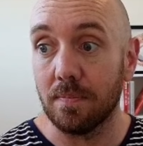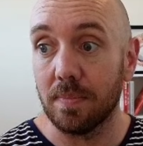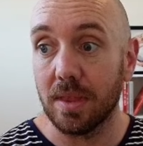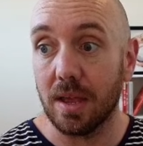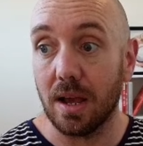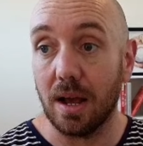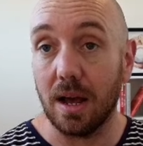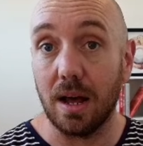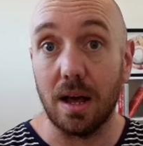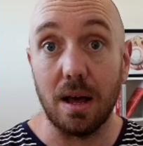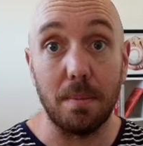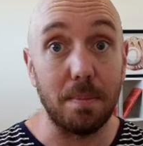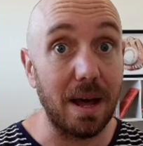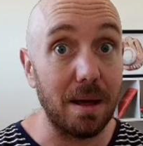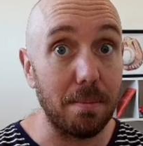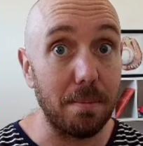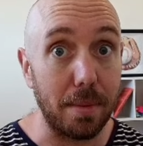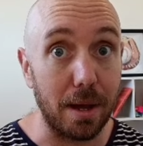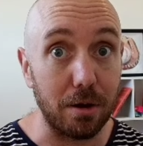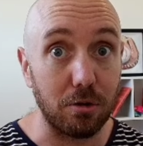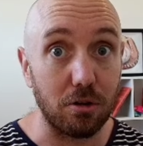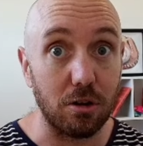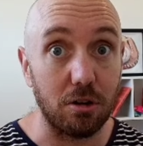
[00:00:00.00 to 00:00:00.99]
about
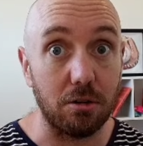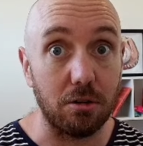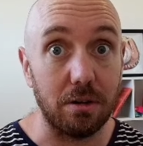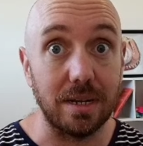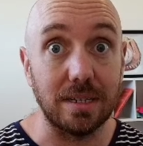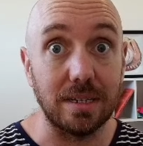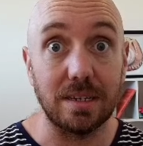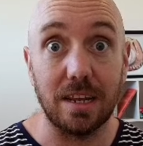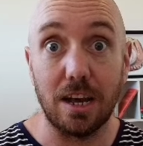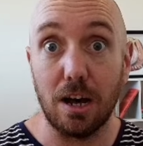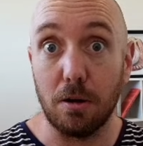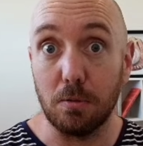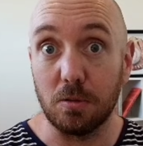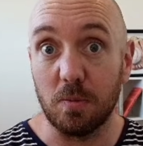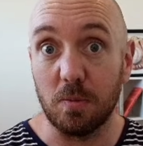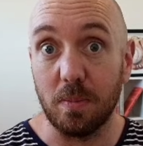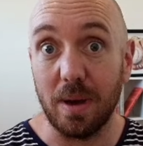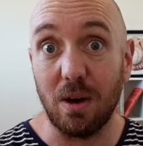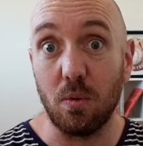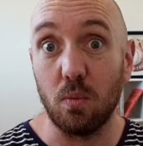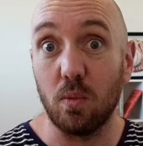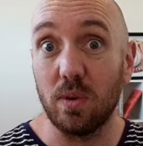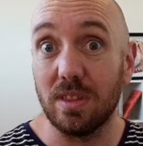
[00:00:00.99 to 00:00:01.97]
microgreens, to help them
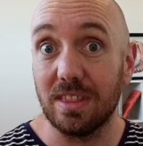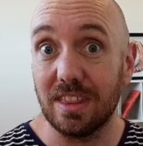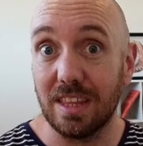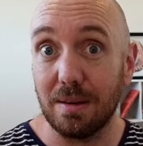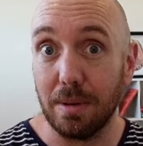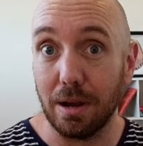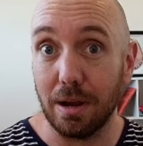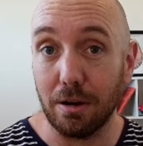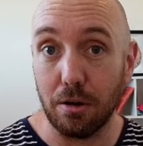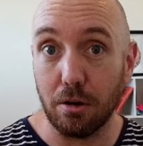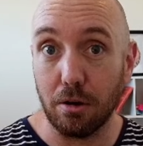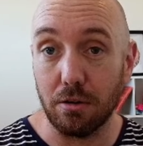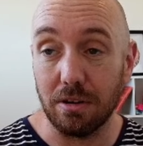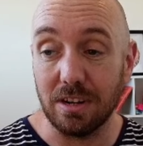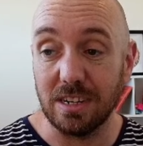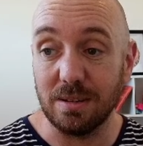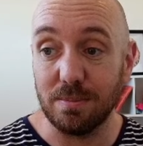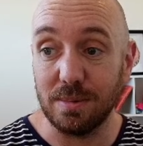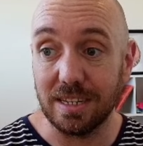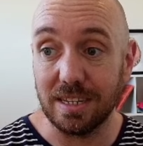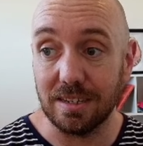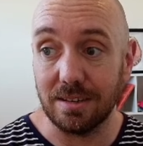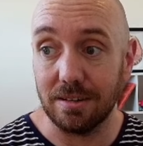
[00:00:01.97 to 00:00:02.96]
out with their microgreens
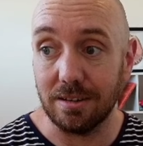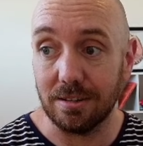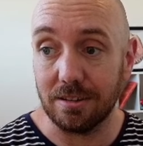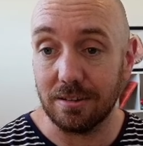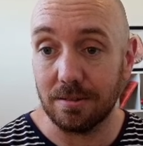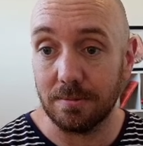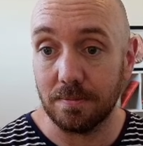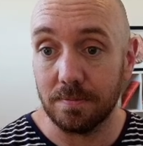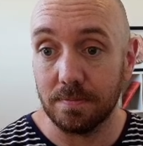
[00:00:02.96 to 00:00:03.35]
business.